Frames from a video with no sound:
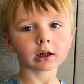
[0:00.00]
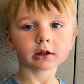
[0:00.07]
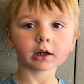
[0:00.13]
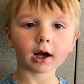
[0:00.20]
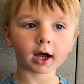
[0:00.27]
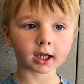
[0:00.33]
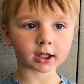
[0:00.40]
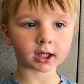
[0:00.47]

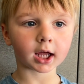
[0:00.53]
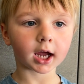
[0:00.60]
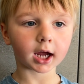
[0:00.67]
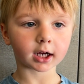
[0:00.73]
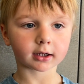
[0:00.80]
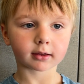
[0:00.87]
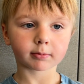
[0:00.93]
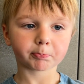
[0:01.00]
I'm not
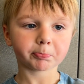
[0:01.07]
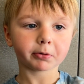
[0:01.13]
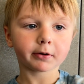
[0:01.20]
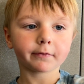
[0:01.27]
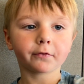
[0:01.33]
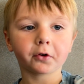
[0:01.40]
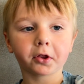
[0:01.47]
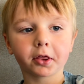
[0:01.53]
expert
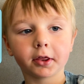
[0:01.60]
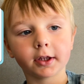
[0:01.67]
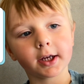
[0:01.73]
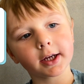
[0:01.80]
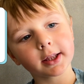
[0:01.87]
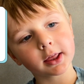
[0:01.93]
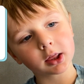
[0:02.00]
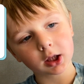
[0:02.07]
for
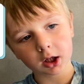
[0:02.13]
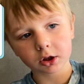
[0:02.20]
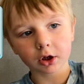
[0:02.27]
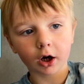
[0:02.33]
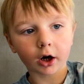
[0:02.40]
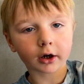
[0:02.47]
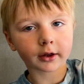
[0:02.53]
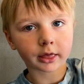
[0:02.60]
snakes and
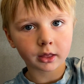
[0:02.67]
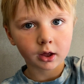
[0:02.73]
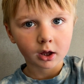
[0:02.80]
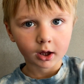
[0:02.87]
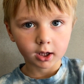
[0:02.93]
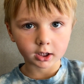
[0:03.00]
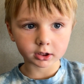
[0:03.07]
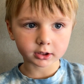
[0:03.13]
dogs
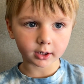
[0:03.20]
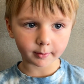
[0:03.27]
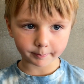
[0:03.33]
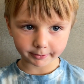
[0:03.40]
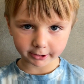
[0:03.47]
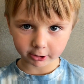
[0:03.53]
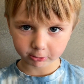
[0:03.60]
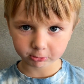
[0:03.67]
and
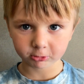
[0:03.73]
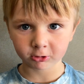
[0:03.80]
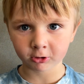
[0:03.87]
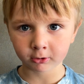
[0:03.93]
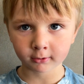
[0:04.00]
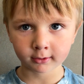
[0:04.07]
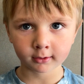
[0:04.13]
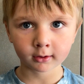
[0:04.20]
computers.